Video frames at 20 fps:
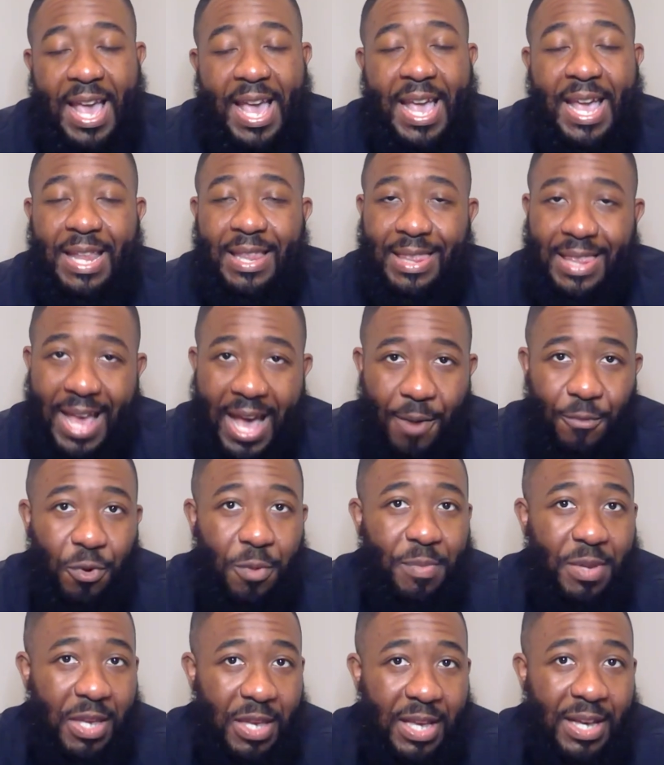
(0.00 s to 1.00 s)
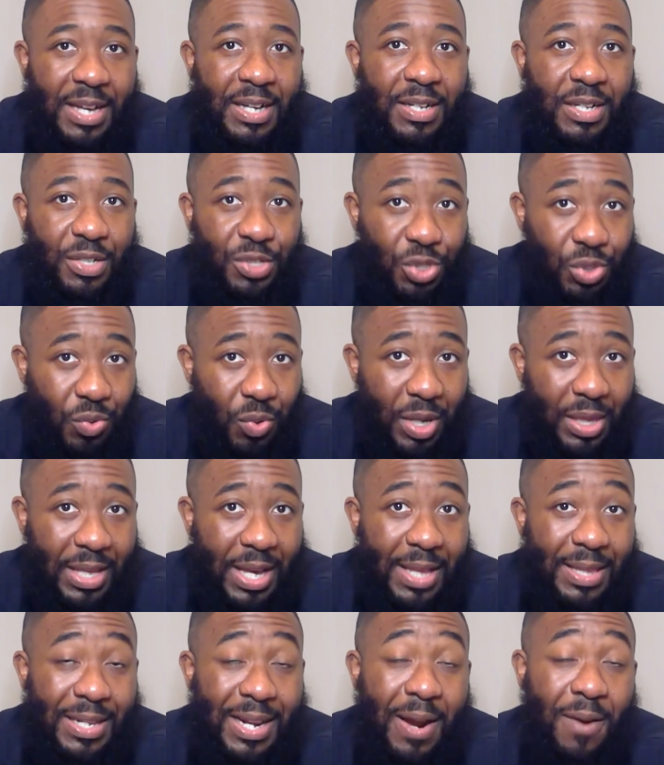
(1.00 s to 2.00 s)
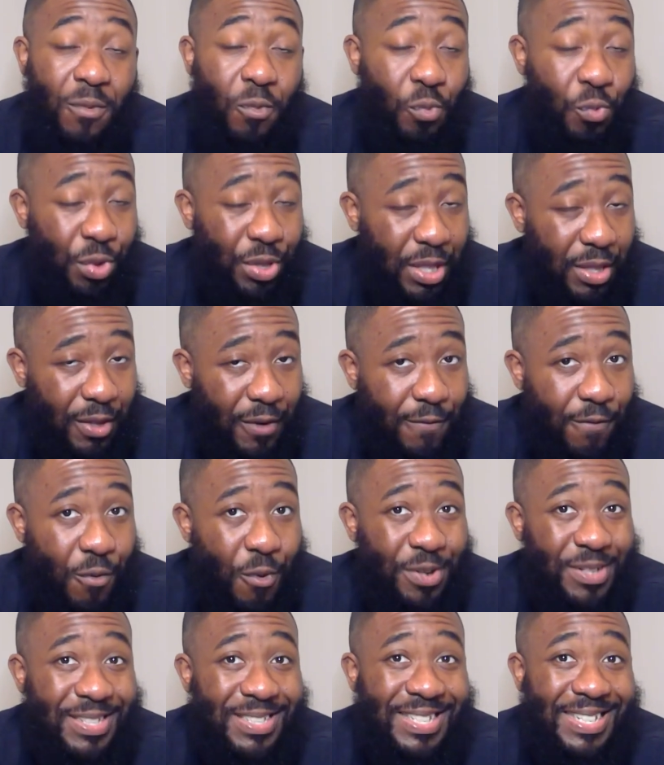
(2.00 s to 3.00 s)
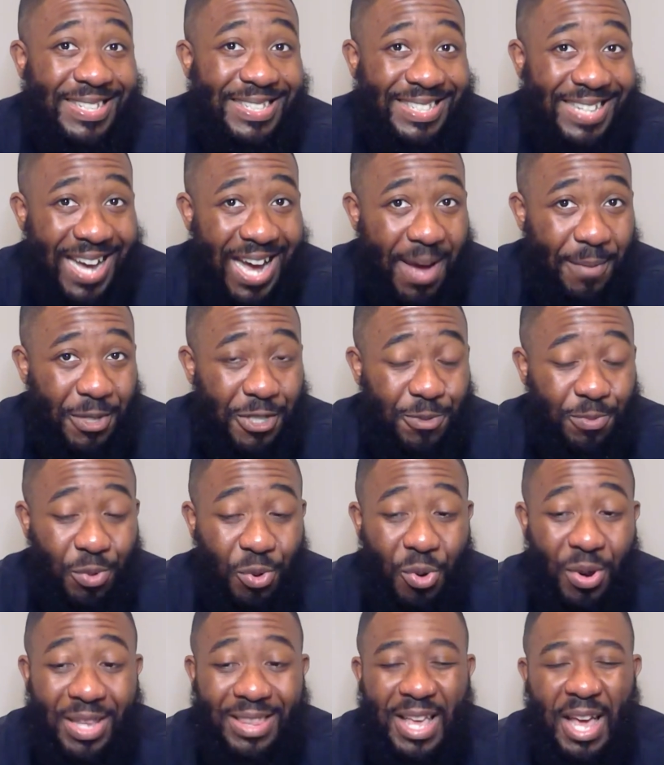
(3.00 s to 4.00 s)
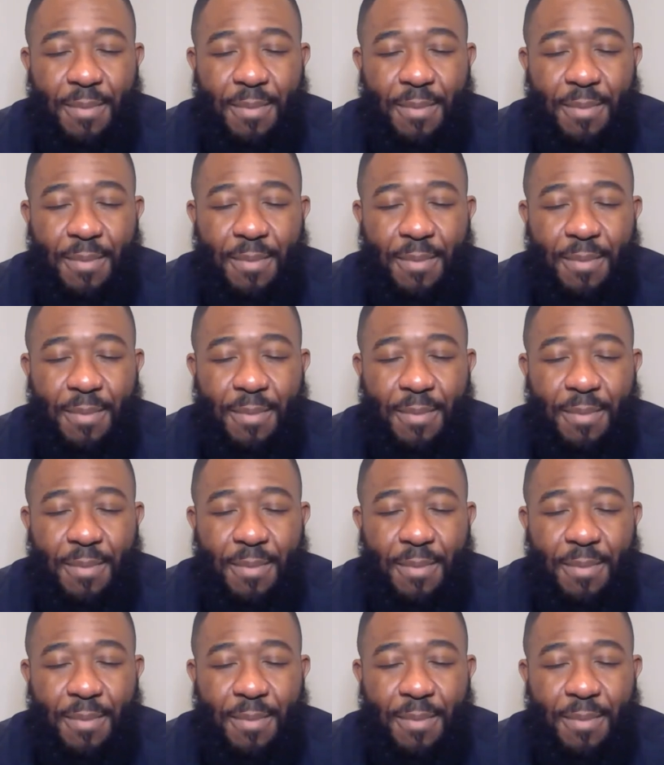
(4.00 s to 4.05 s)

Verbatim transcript: and that will be a, a storyline that I really look forward to seeing Tom exploring,